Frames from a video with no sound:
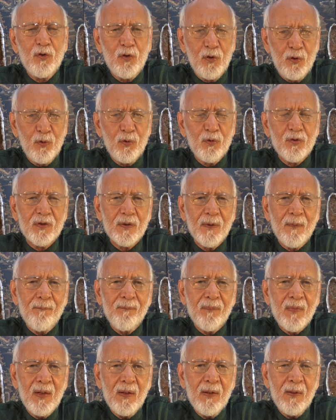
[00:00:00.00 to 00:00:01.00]
news.
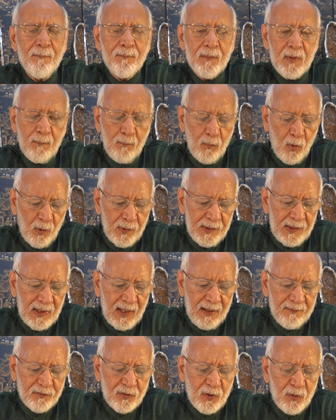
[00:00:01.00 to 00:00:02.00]
Morning,
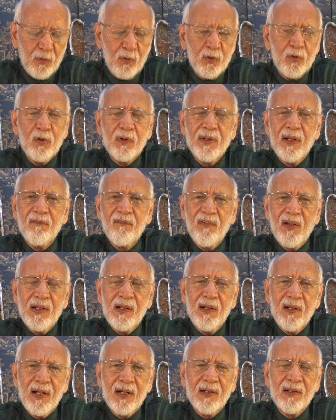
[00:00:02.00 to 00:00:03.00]
afternoon, you'll get very
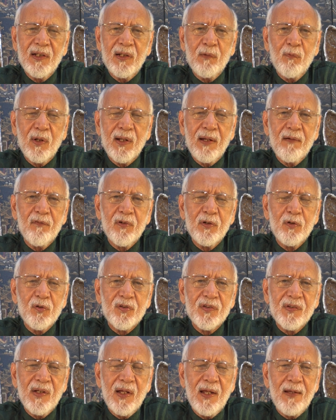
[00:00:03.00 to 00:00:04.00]
lucky in whatever you
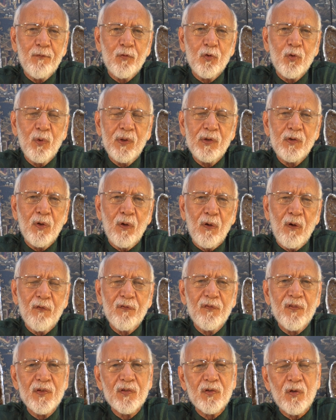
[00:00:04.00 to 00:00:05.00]
say and do in your
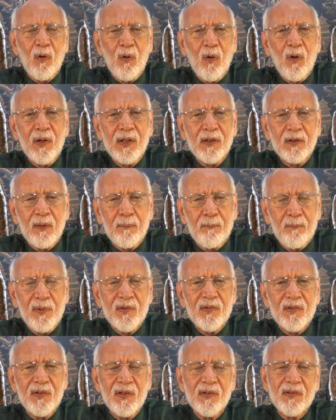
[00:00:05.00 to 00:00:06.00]
office or in the
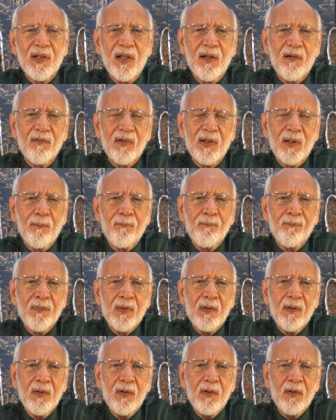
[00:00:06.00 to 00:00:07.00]
business area.
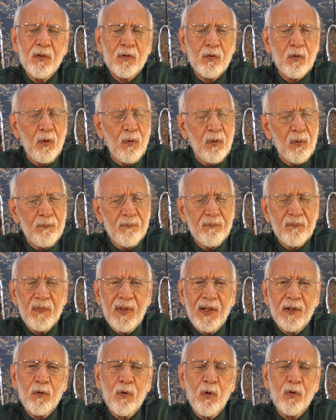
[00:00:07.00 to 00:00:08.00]
So
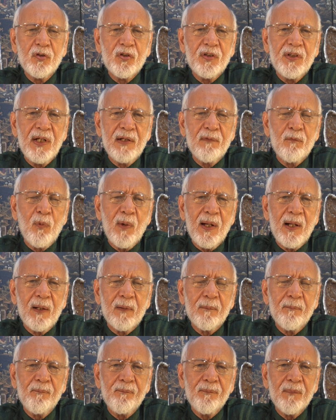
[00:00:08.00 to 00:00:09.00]
negotiate
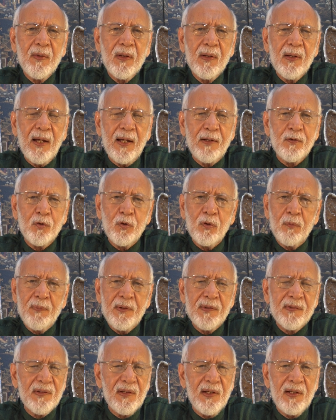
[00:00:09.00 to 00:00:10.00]
well, and you'll be
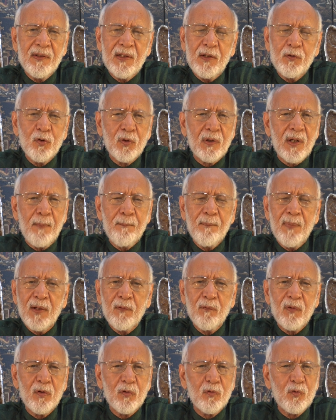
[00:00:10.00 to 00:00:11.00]
seeing that you come back
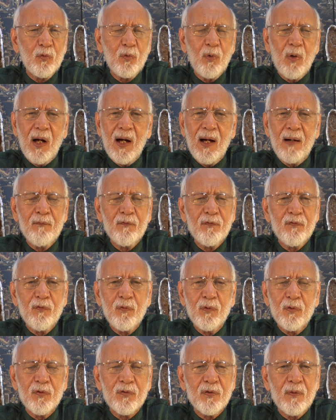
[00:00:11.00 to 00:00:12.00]
with two
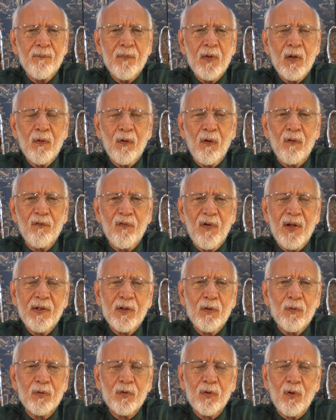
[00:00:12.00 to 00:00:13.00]
armfuls of very
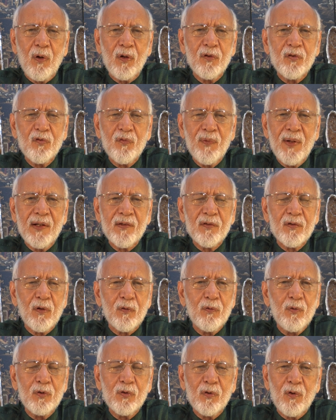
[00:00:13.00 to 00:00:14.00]
good contracts or
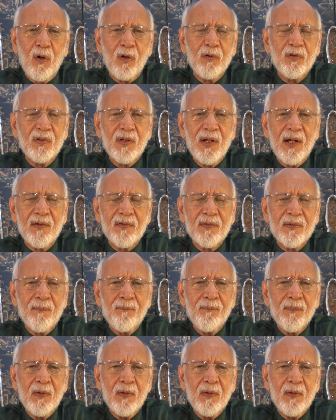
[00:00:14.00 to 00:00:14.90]
good contacts